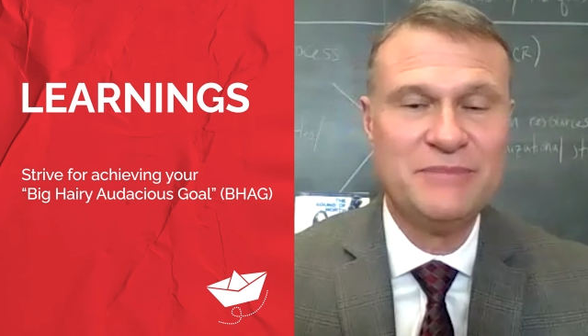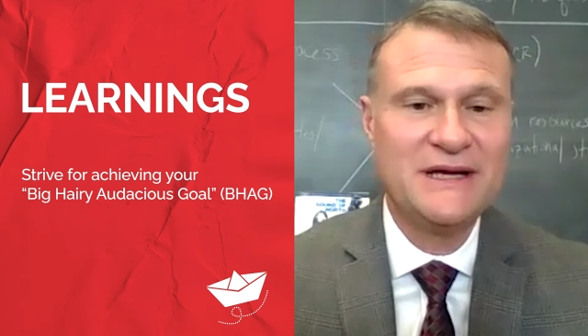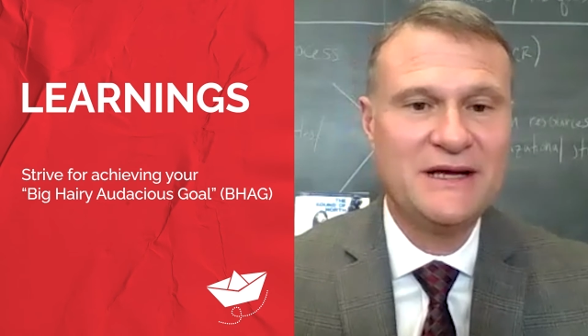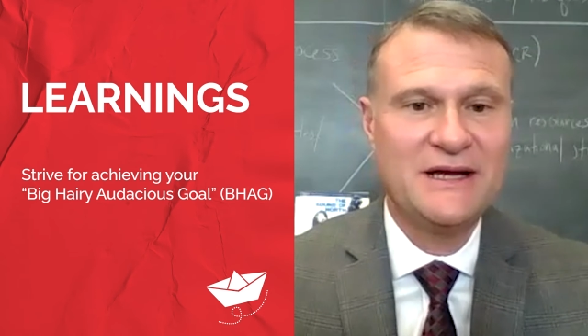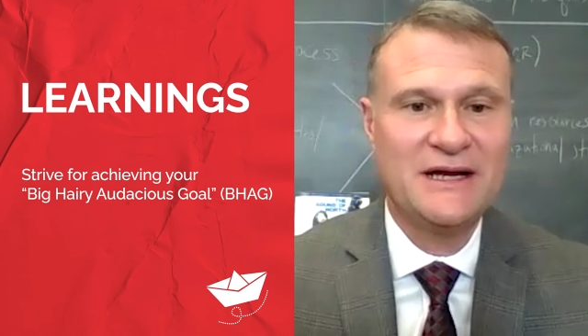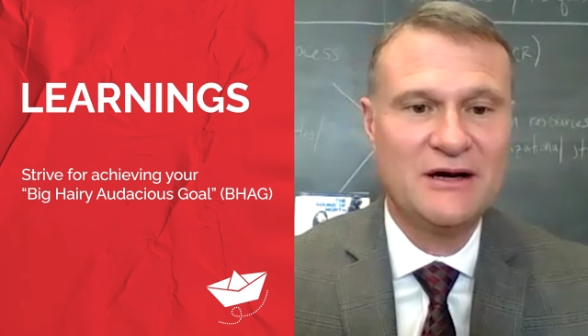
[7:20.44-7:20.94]

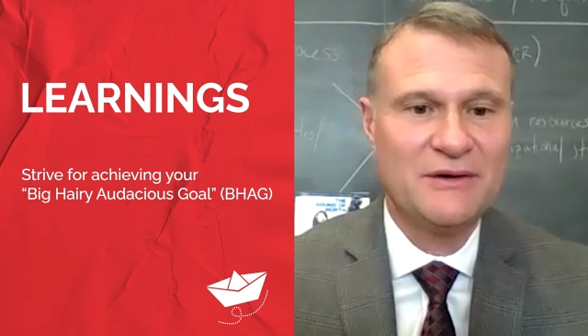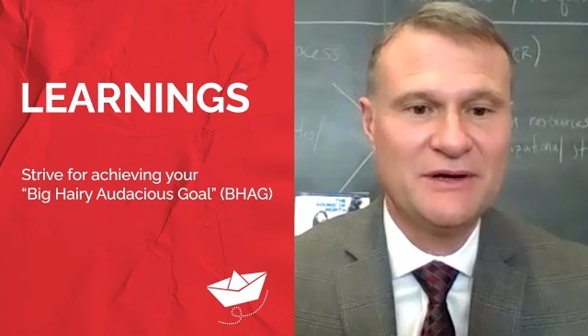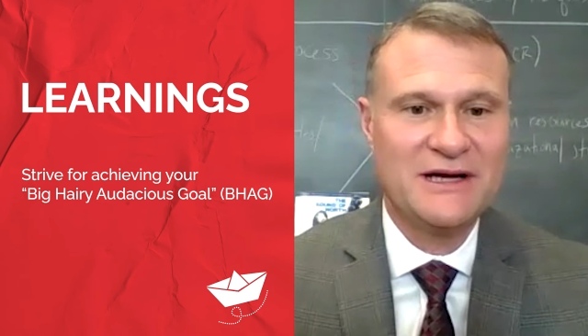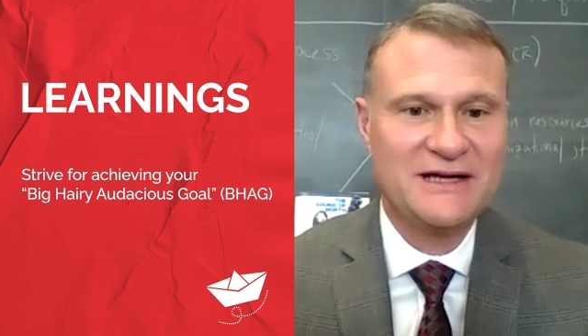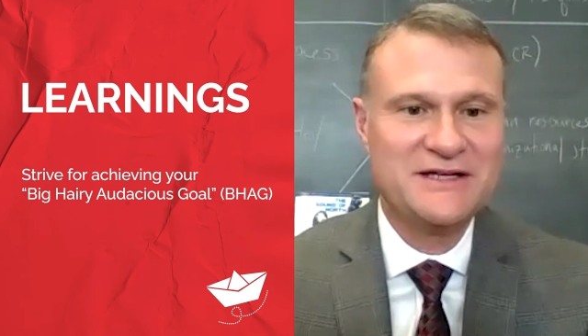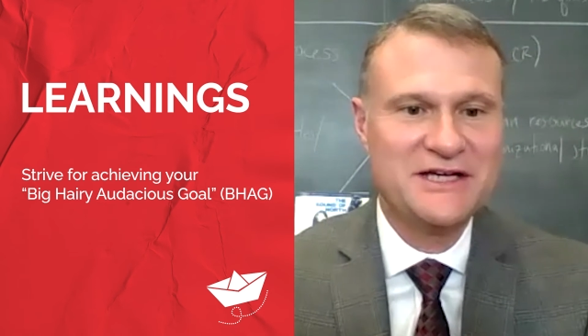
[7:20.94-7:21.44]
big, hairy,
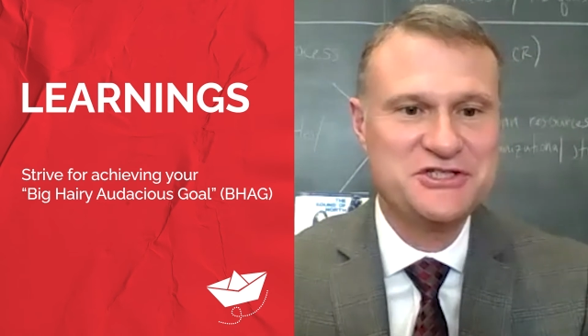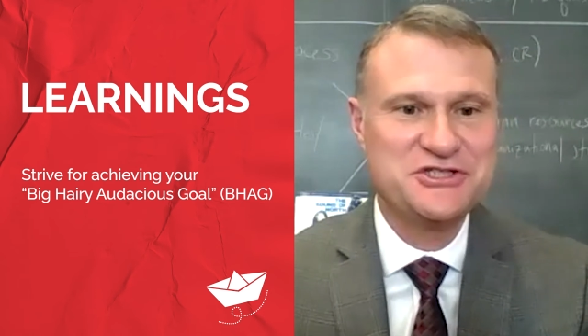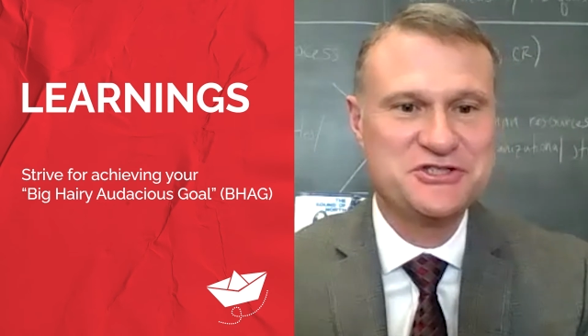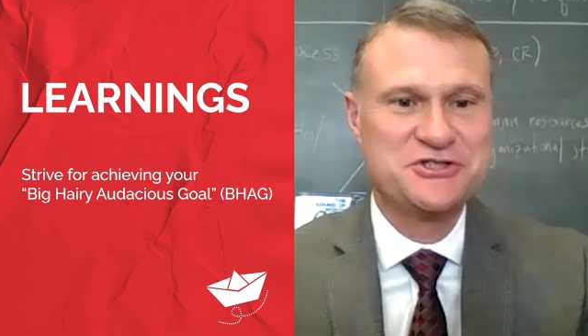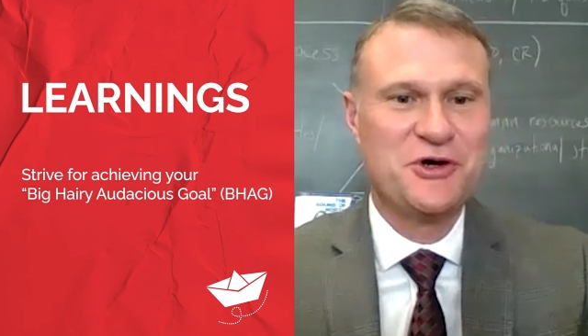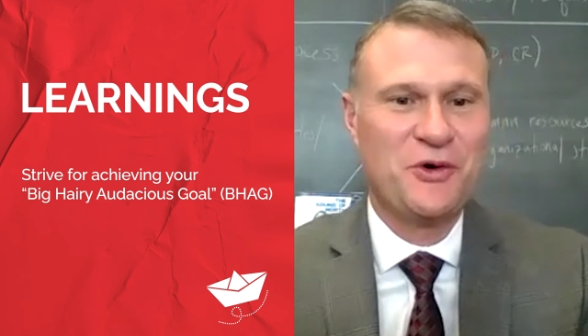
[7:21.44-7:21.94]

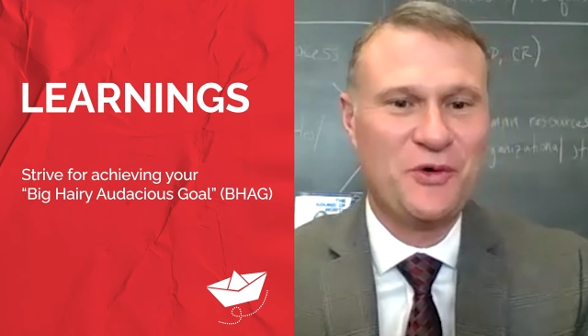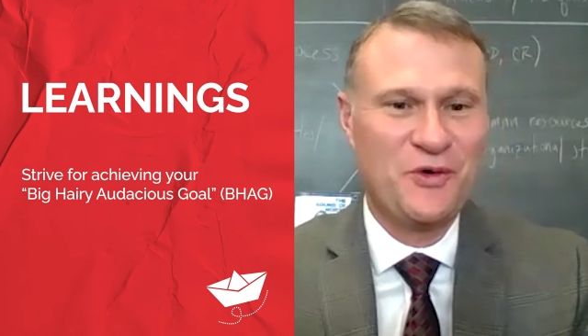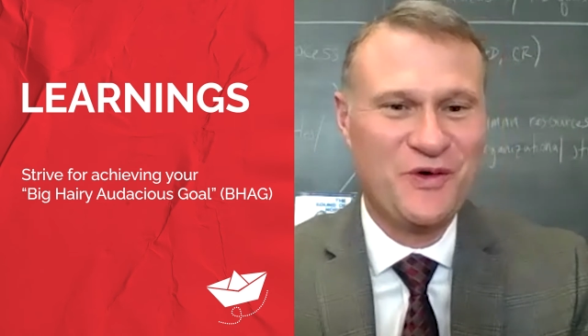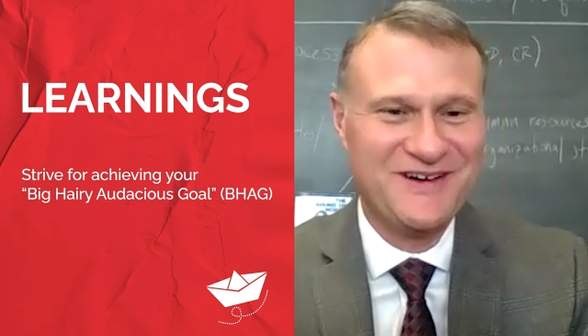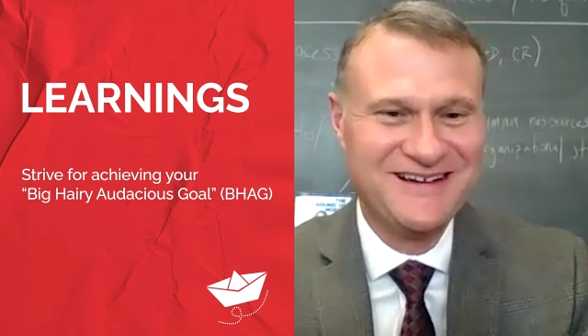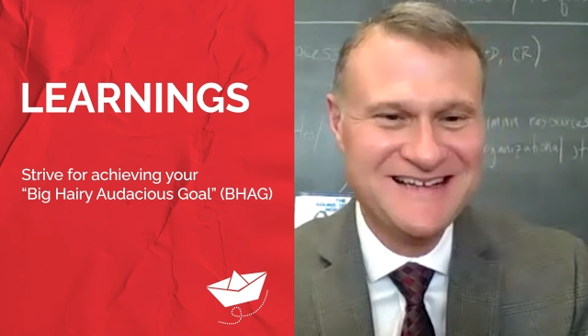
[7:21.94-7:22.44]
audacious
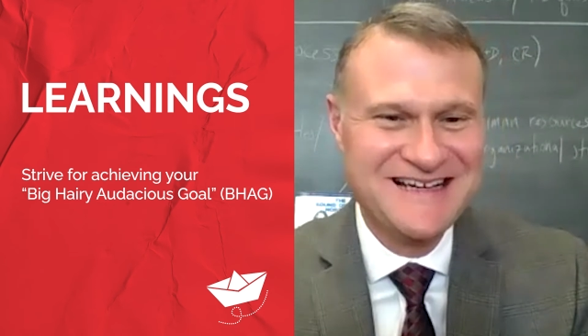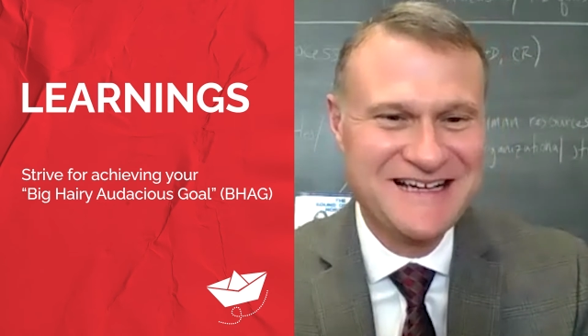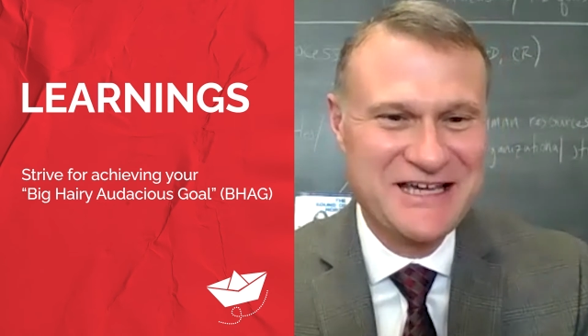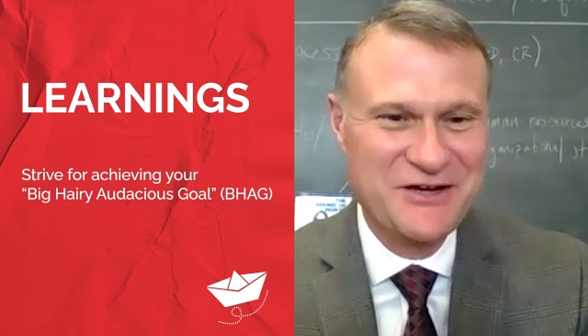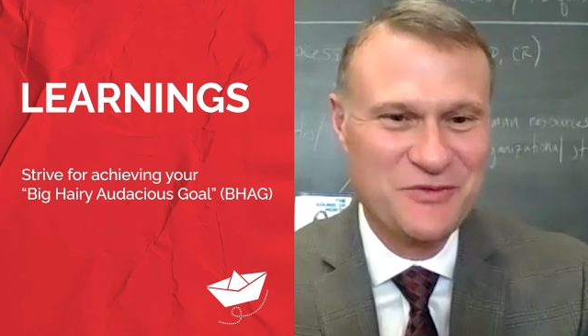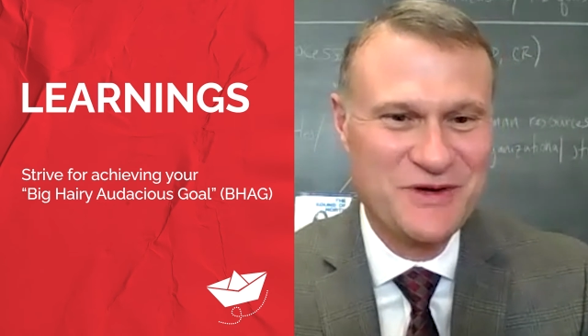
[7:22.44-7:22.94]
goal
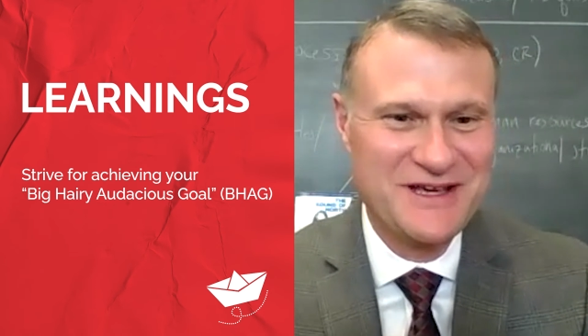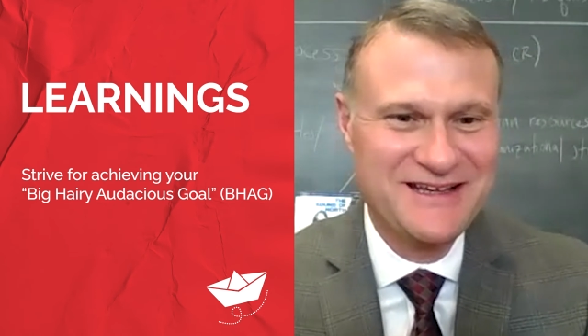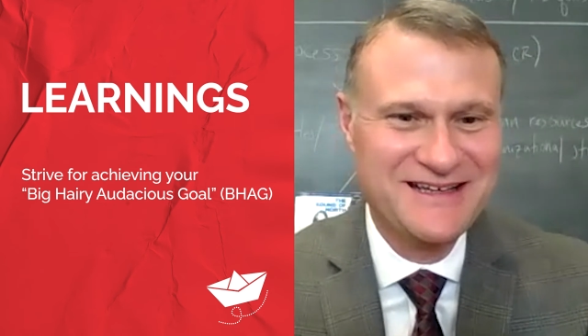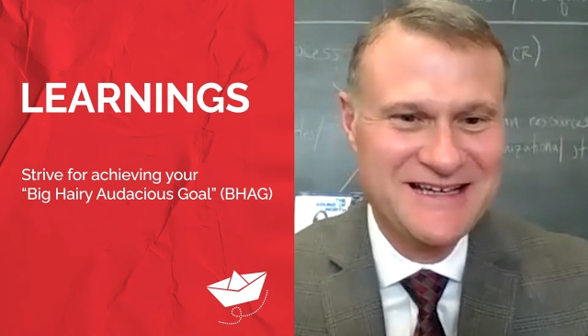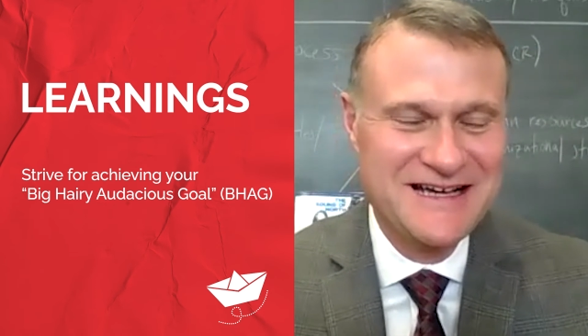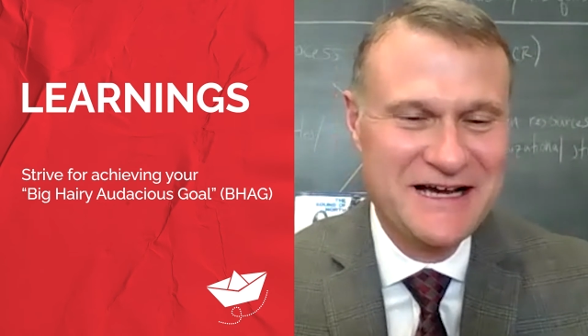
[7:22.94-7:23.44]
can we,